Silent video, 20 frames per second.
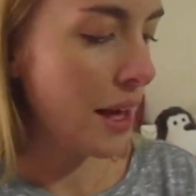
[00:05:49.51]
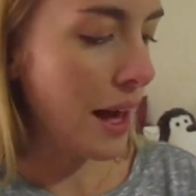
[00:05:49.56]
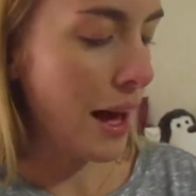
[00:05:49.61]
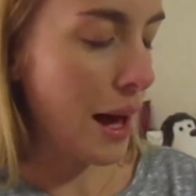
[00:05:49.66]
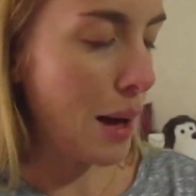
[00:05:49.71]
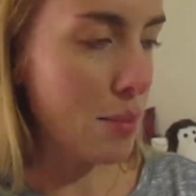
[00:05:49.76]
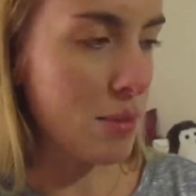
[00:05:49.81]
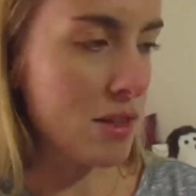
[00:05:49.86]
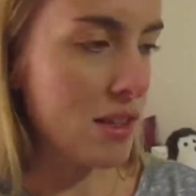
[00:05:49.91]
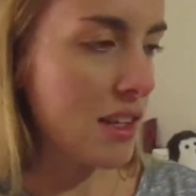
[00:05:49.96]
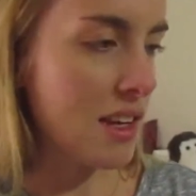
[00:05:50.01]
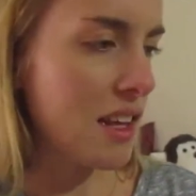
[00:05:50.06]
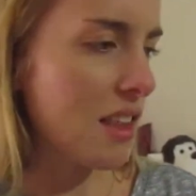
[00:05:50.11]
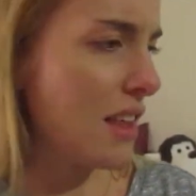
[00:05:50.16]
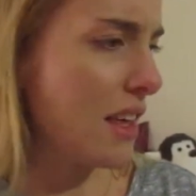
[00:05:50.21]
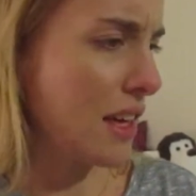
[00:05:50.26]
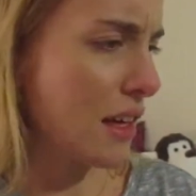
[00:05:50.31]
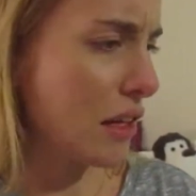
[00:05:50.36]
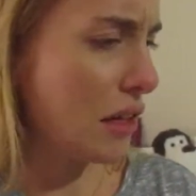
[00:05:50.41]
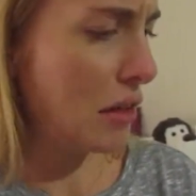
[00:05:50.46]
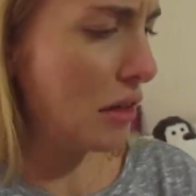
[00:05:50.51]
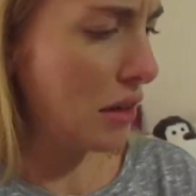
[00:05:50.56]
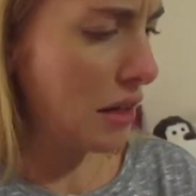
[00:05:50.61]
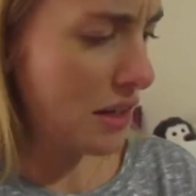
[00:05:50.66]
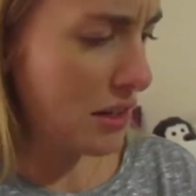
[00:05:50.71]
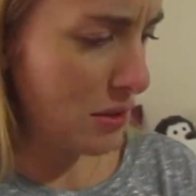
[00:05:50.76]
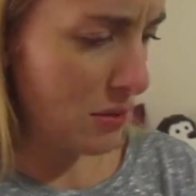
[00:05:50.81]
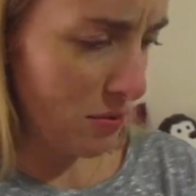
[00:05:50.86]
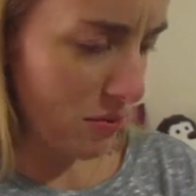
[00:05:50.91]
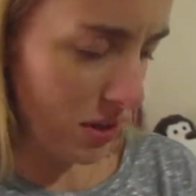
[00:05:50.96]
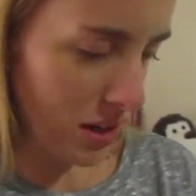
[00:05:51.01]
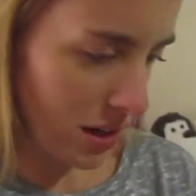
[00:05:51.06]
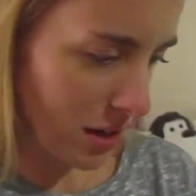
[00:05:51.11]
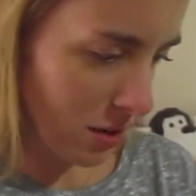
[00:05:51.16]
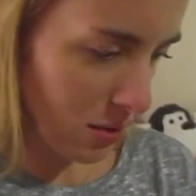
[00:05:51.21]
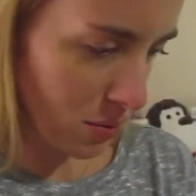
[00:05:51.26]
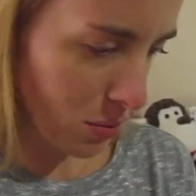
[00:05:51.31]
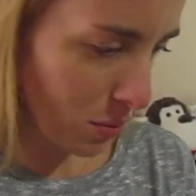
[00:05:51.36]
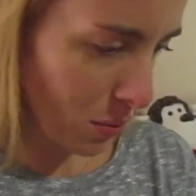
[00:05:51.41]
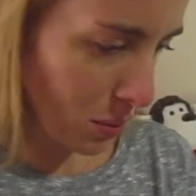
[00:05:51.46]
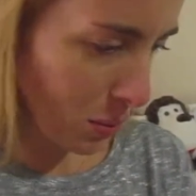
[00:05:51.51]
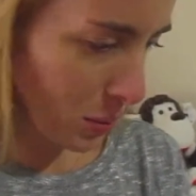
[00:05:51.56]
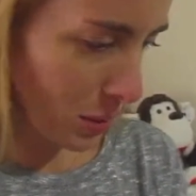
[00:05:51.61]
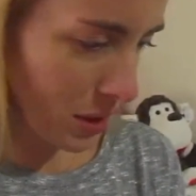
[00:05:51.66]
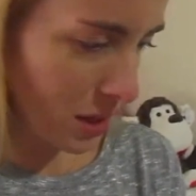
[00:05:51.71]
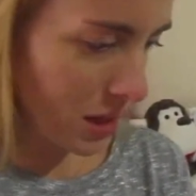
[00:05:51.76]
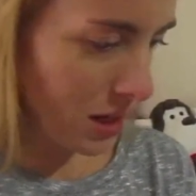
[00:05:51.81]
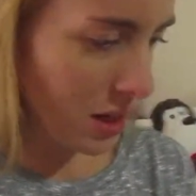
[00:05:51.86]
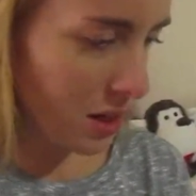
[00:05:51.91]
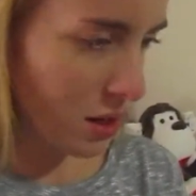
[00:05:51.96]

Amazon, I think. I don't really know what